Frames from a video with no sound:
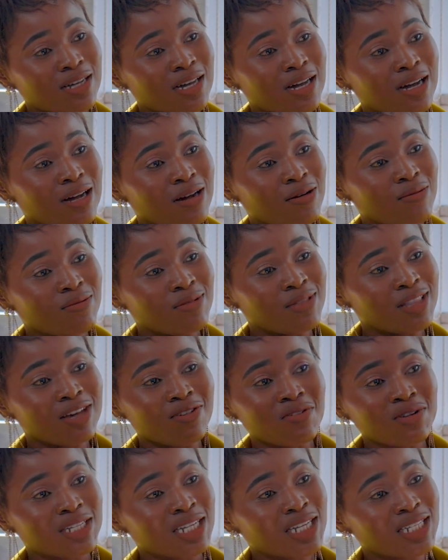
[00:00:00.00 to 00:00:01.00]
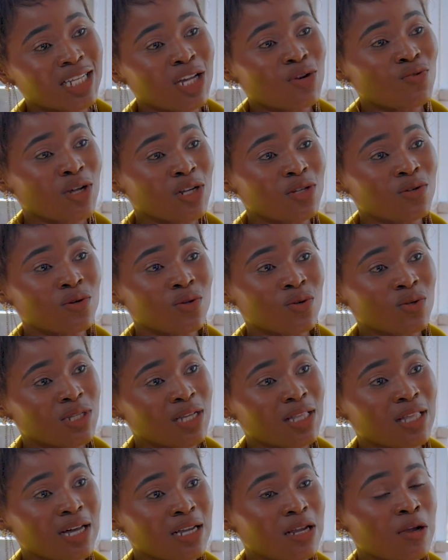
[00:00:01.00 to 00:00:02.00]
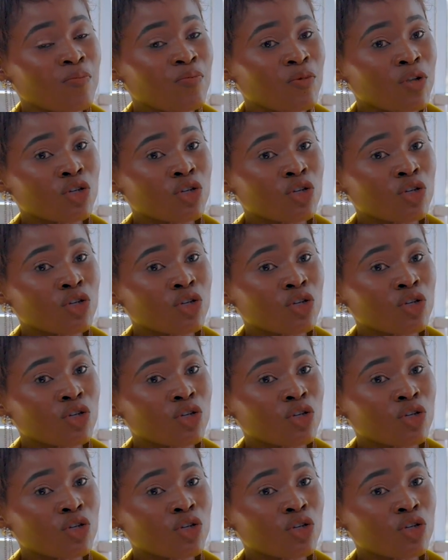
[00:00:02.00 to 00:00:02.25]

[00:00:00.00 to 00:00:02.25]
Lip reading: the research that we are doing, to say that